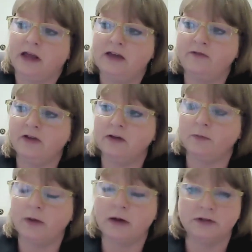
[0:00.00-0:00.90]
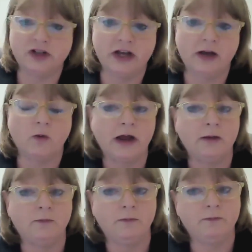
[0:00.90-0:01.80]
even publishing
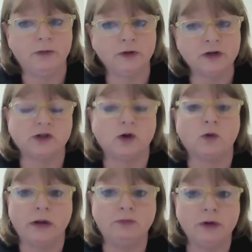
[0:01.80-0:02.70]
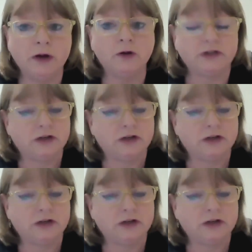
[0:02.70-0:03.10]
when buildings are rebuilt